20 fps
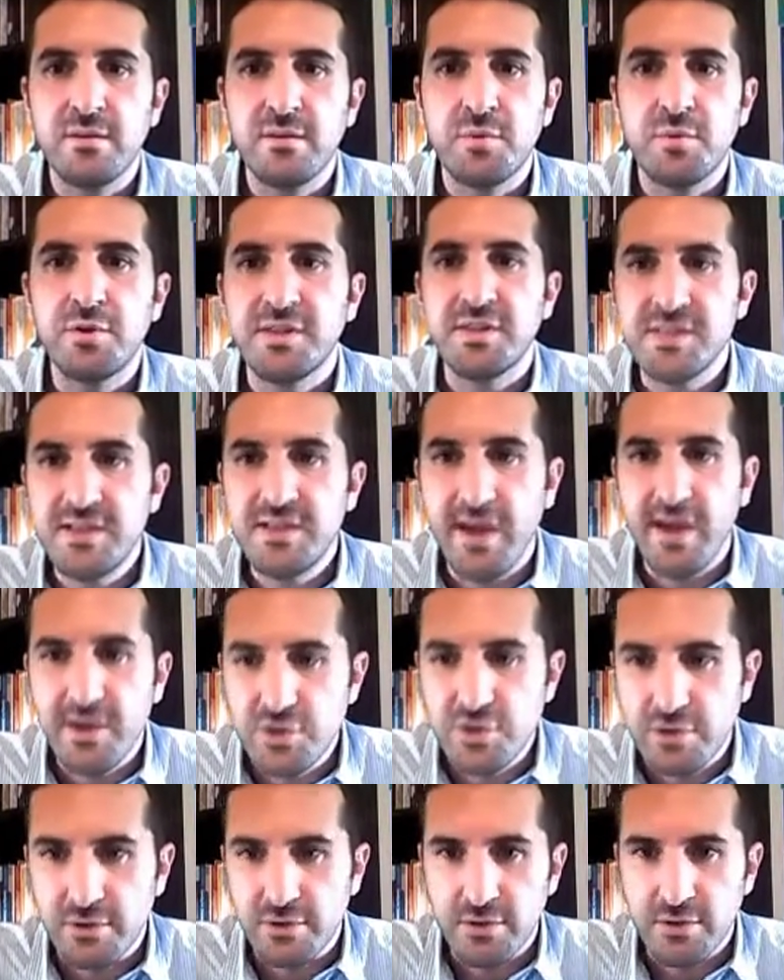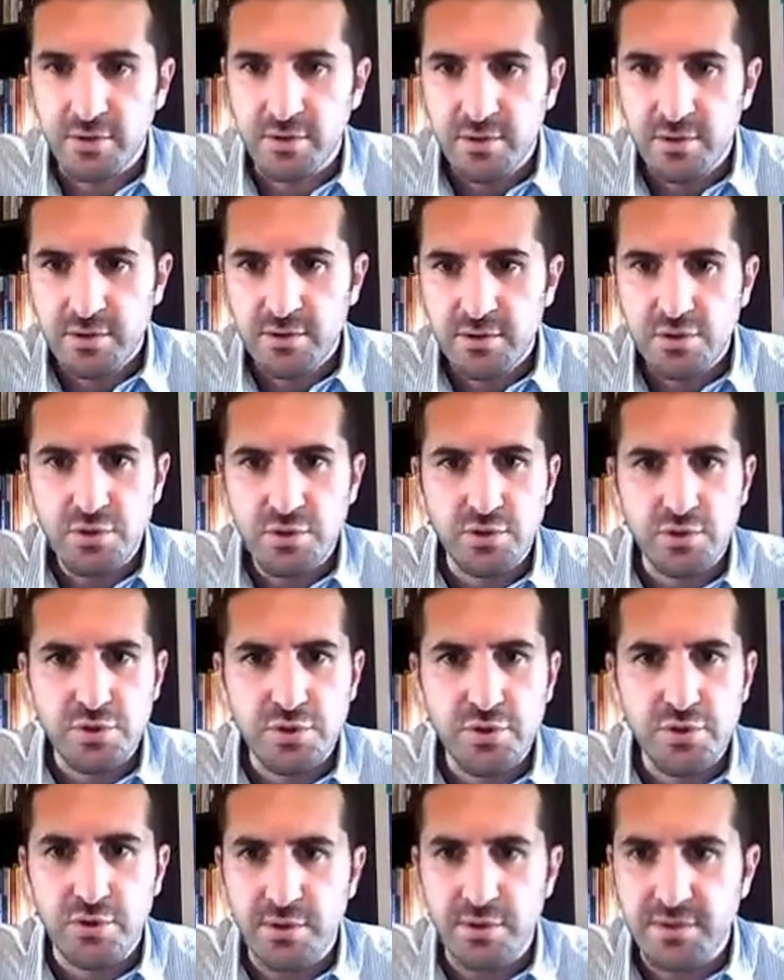pronunciation to
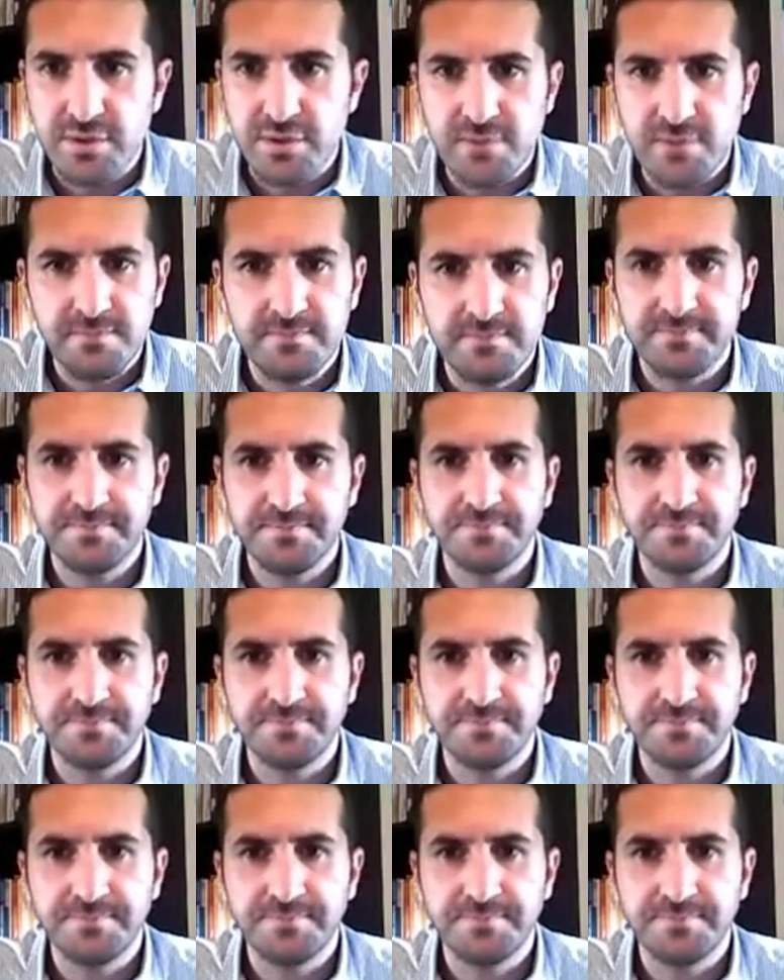students.